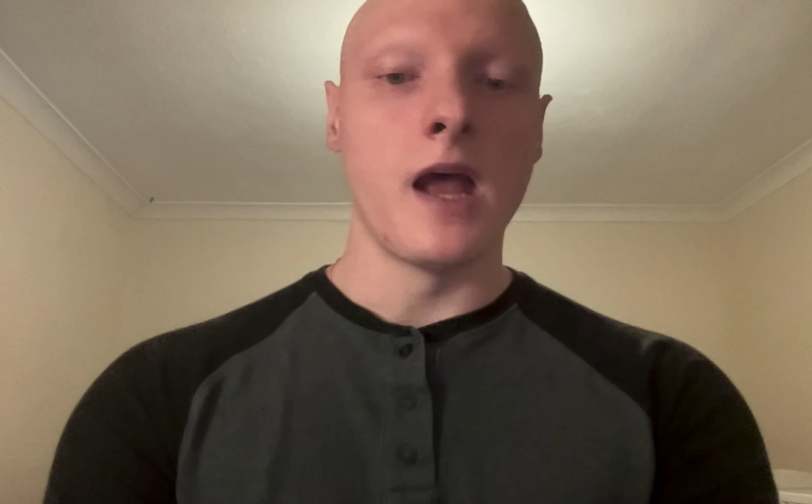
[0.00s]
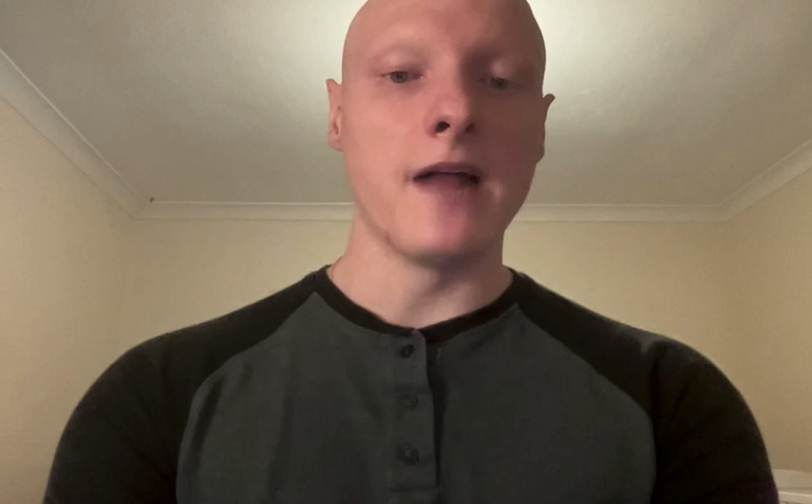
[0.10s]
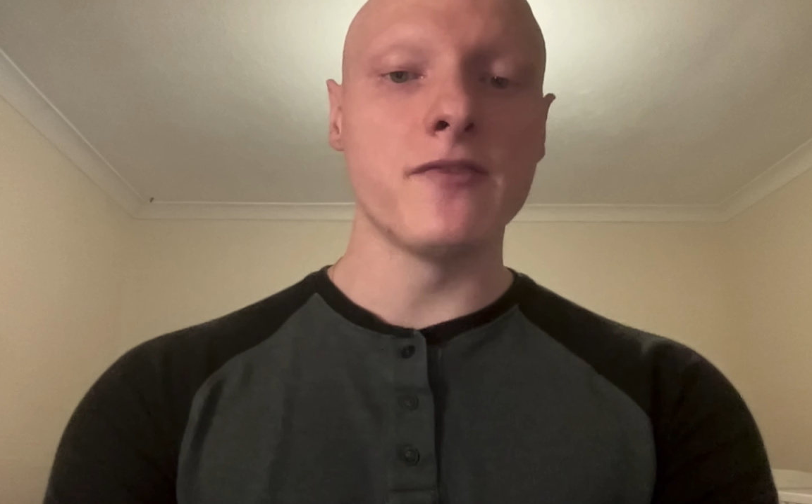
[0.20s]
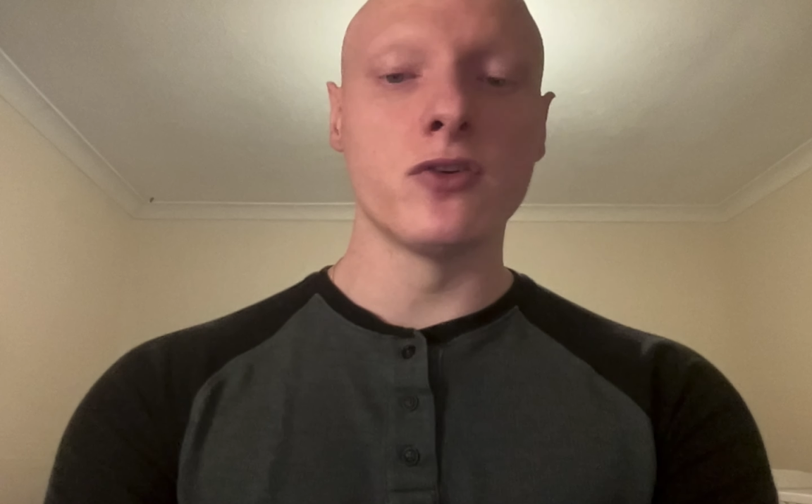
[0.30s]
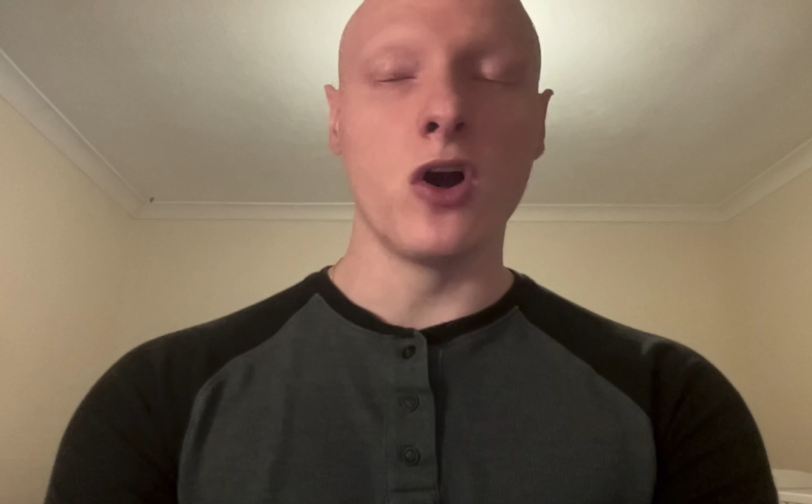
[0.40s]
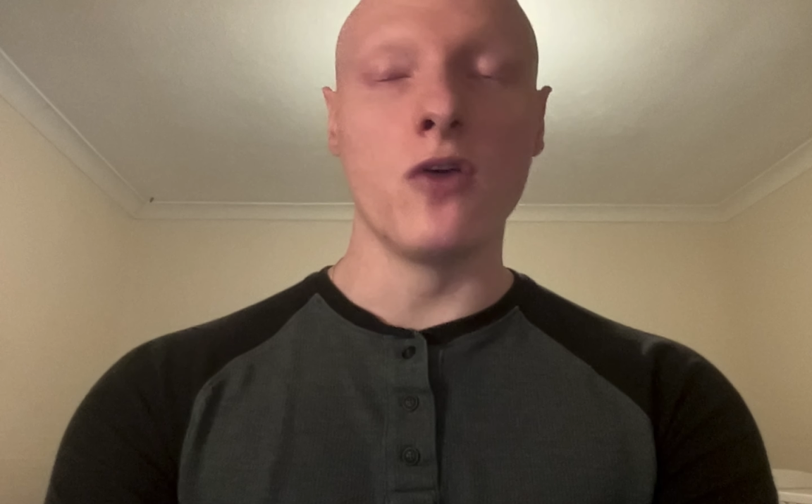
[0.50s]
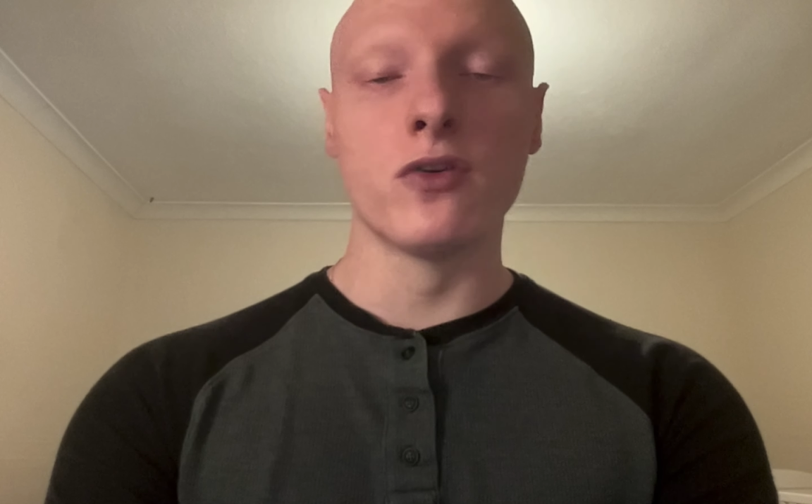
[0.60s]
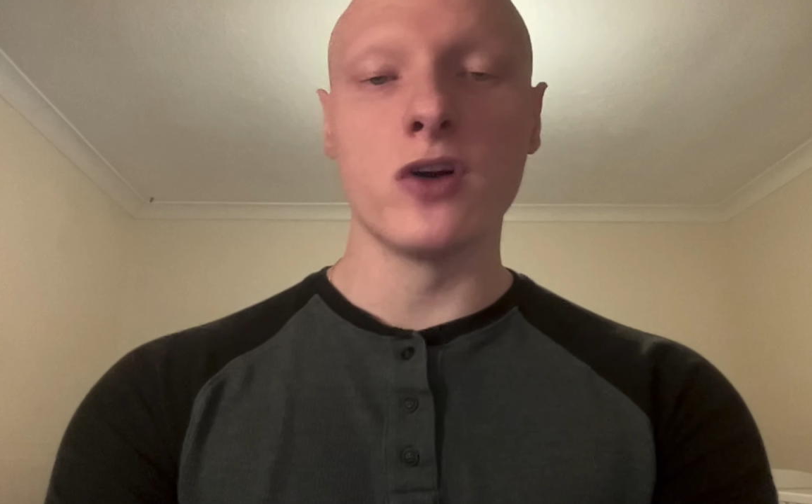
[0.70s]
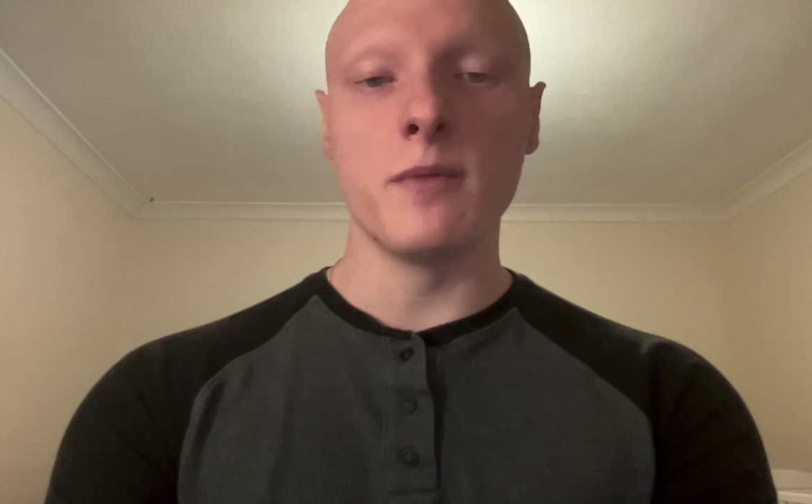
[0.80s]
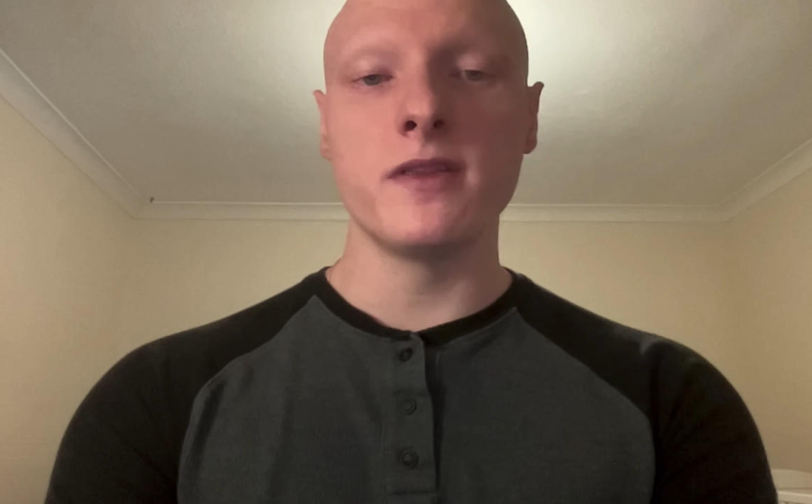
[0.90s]
After
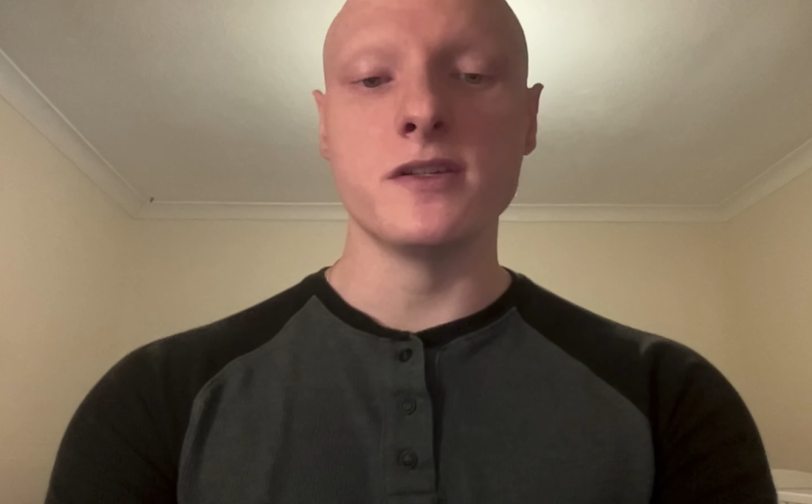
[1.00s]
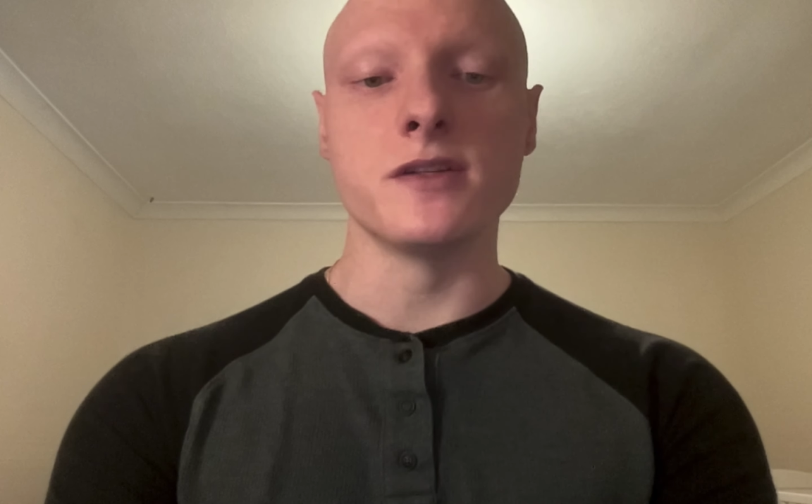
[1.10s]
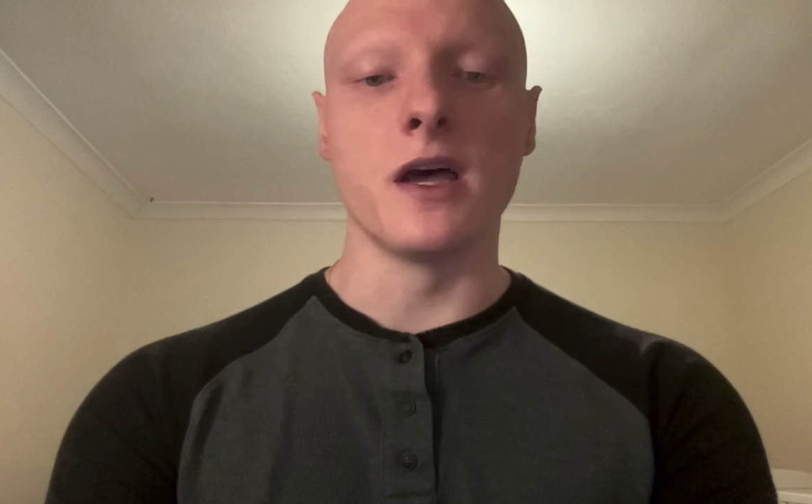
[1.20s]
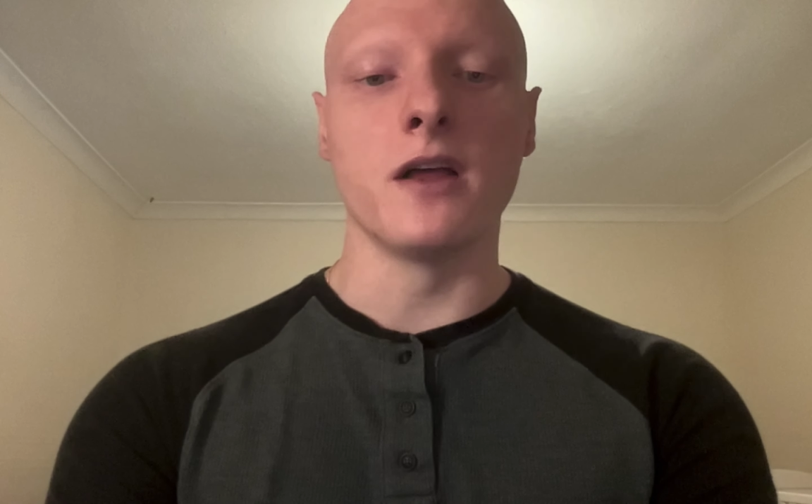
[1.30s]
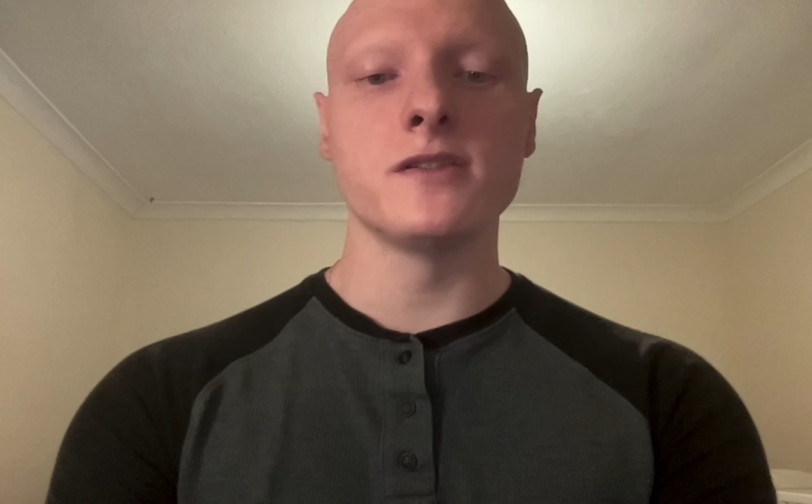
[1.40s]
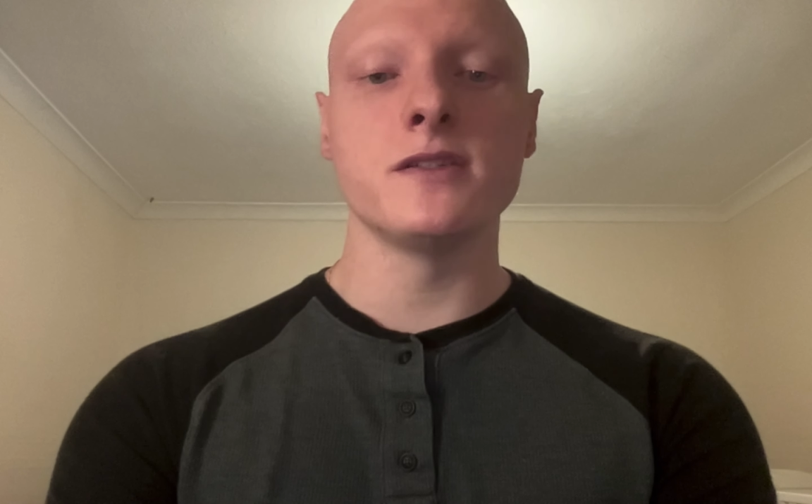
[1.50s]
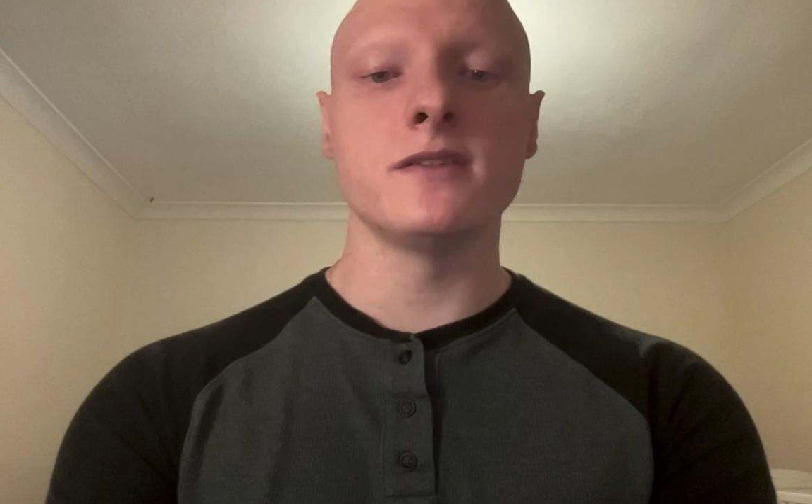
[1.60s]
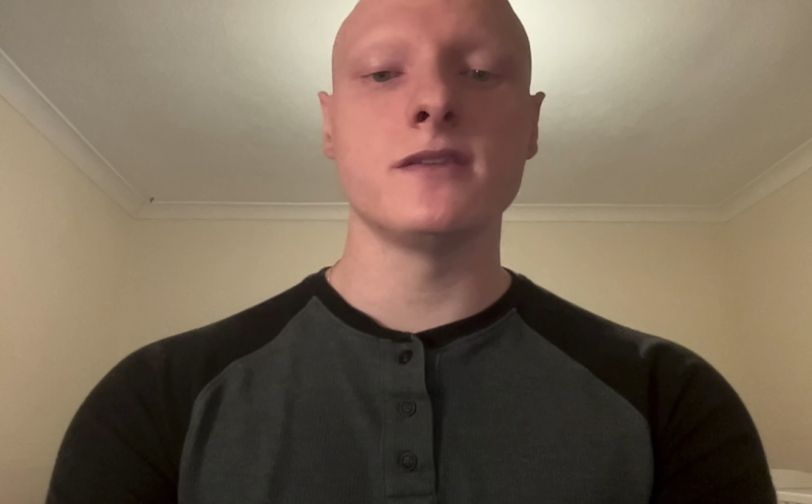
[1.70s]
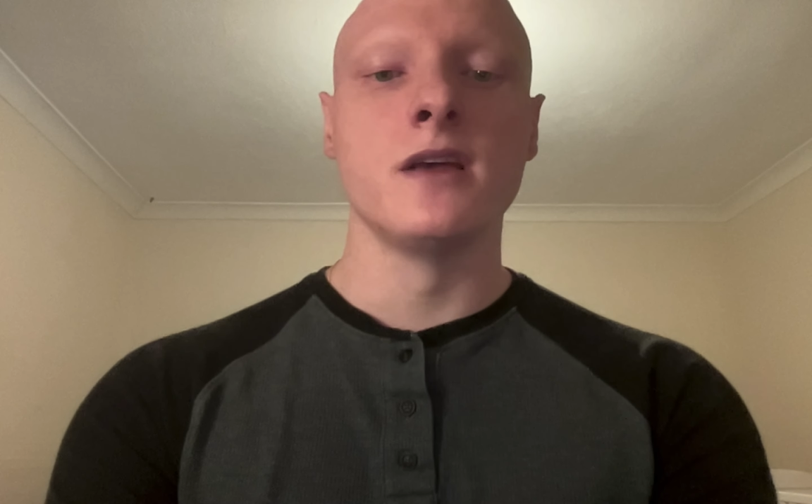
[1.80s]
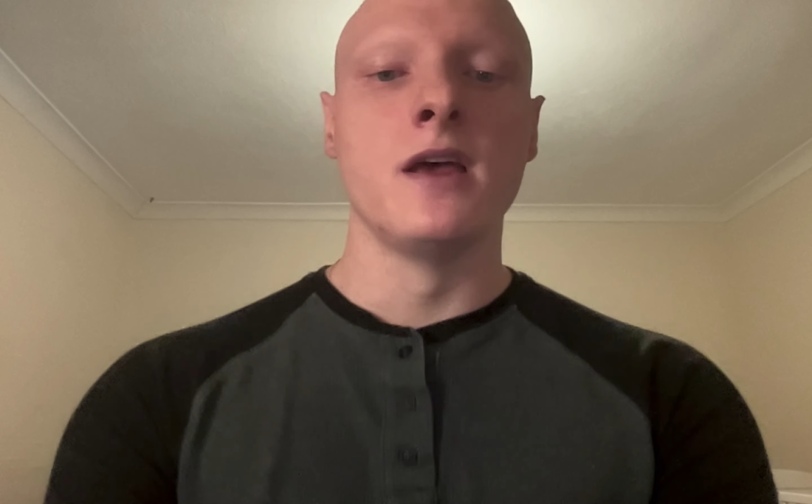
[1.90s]
overcoming these
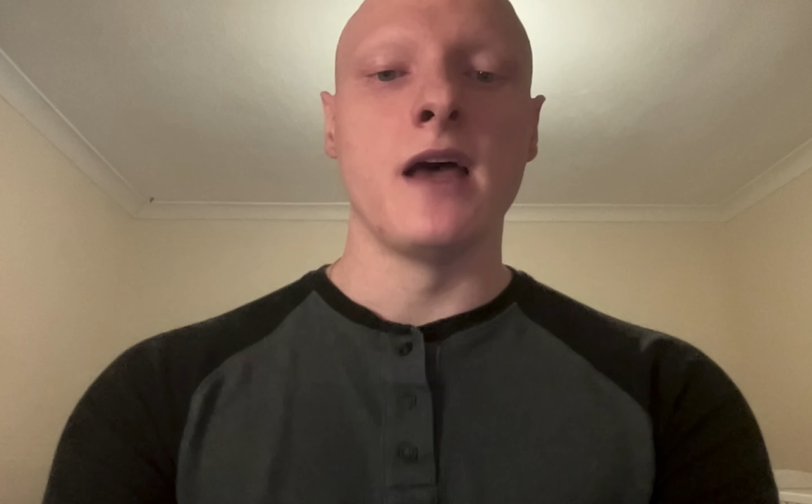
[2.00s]
challenges,